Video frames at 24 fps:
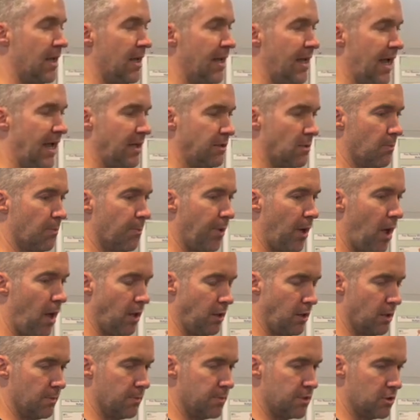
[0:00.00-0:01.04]
At the
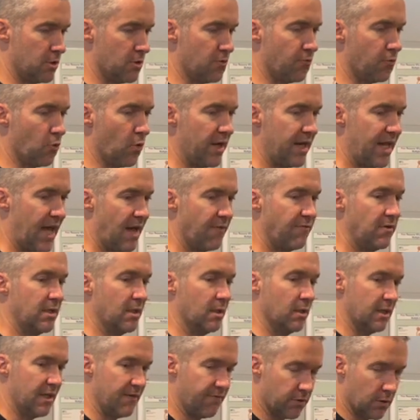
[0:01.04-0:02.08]
bottom, to avoid having to
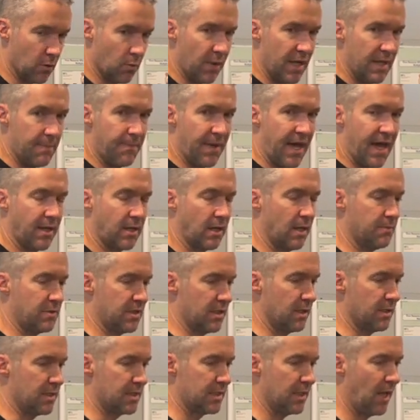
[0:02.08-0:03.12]
lift the weight back up to
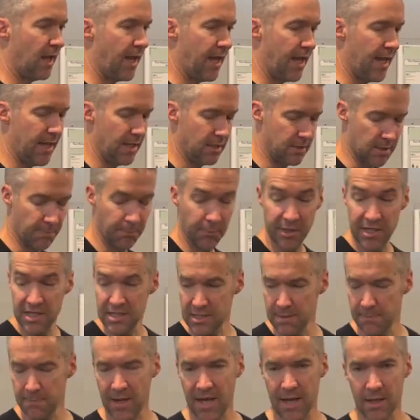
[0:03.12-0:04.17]
the side to place
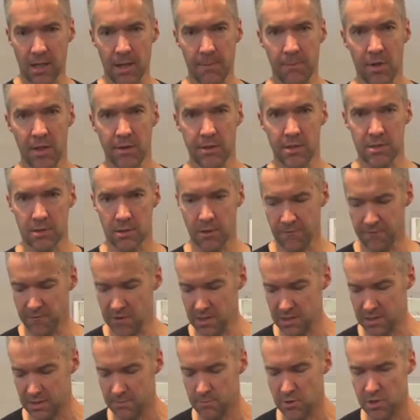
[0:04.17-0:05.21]
it back up on the
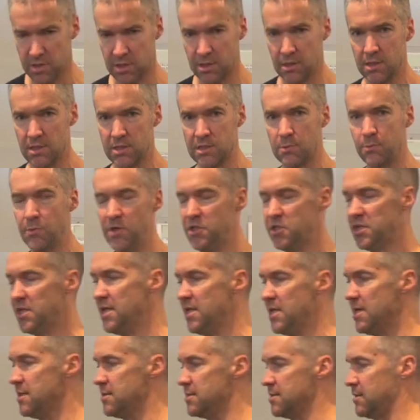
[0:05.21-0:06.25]
surface, I'm just going to switch
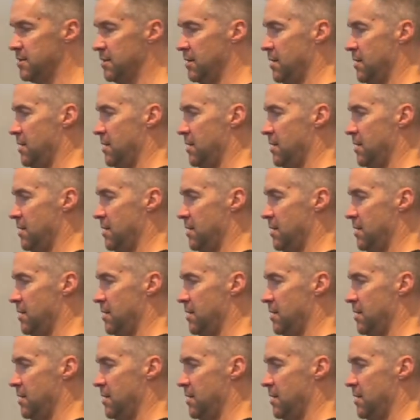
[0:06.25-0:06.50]
hands,